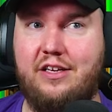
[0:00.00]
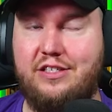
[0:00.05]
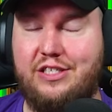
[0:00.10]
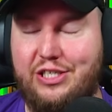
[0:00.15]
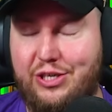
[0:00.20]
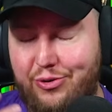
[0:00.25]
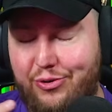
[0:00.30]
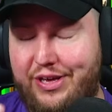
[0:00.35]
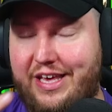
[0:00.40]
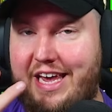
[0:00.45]

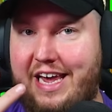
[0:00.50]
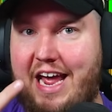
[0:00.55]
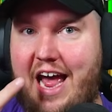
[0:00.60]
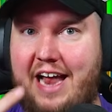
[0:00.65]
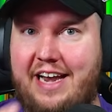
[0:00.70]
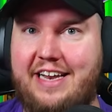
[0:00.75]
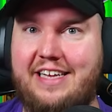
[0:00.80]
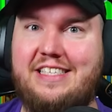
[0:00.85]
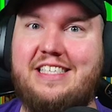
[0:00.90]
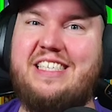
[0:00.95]
2 key, I
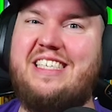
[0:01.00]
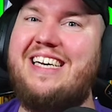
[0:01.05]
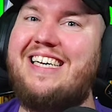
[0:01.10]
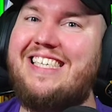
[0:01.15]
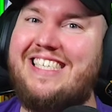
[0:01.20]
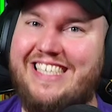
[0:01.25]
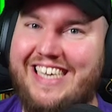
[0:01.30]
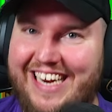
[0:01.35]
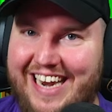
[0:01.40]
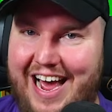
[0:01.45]
did
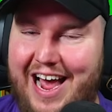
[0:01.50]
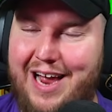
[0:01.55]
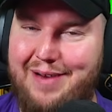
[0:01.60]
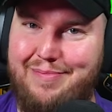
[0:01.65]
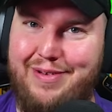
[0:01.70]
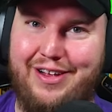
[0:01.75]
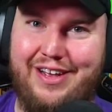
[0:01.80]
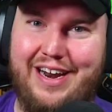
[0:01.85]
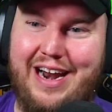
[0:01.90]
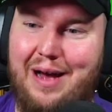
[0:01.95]
69
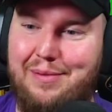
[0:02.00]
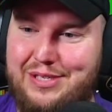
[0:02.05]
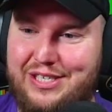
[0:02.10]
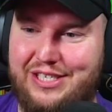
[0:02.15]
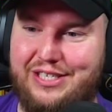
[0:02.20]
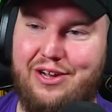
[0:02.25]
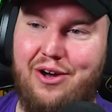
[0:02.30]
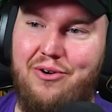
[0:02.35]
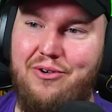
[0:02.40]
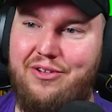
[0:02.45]
million. I'm
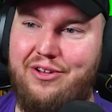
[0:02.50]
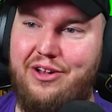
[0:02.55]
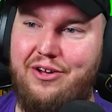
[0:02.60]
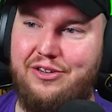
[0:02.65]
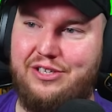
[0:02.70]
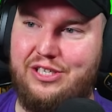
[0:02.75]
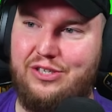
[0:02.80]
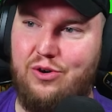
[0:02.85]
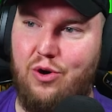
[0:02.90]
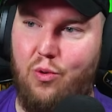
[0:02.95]
so
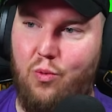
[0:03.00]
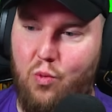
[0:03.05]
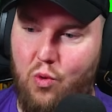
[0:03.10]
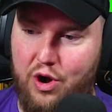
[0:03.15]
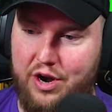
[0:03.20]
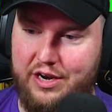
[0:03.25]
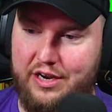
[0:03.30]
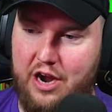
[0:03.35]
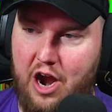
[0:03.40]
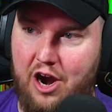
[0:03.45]
close to
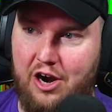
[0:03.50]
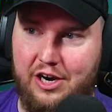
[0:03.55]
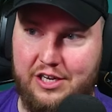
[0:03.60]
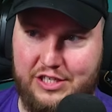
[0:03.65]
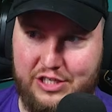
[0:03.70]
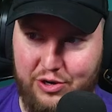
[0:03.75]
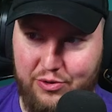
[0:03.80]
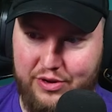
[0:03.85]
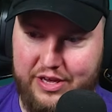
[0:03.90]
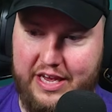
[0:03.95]
a
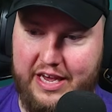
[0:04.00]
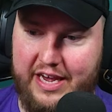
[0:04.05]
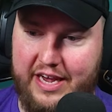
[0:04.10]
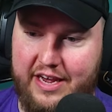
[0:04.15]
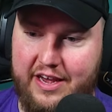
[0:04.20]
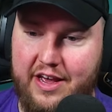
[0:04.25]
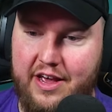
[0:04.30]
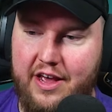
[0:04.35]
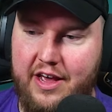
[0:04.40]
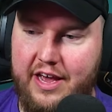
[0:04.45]
2
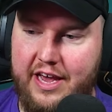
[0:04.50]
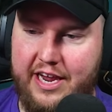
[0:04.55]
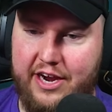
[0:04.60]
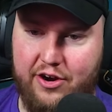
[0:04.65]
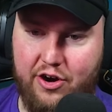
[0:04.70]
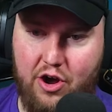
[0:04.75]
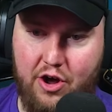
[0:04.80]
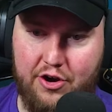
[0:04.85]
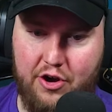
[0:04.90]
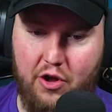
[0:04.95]
key
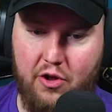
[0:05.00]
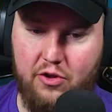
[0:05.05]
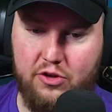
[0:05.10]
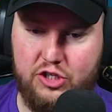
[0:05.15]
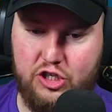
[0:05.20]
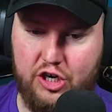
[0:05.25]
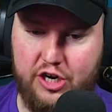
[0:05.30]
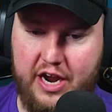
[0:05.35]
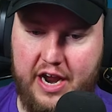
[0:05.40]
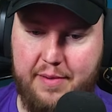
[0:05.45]
here on
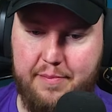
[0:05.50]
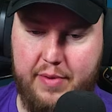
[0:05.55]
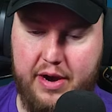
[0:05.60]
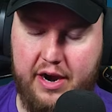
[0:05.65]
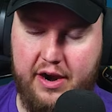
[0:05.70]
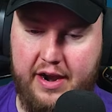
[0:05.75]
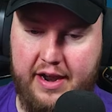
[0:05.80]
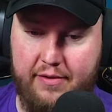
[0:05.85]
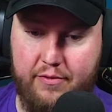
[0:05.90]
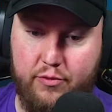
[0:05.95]
Ultra
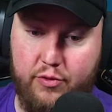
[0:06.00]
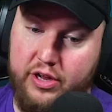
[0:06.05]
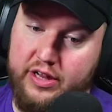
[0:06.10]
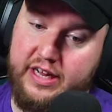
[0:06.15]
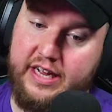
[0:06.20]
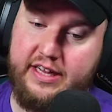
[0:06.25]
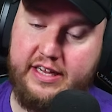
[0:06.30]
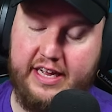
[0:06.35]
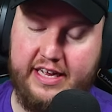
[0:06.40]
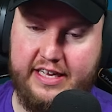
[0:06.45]
Nightmare. And
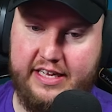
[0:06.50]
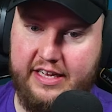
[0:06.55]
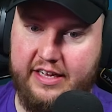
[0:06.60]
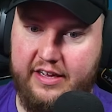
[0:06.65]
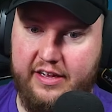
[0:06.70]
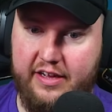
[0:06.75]
really, like,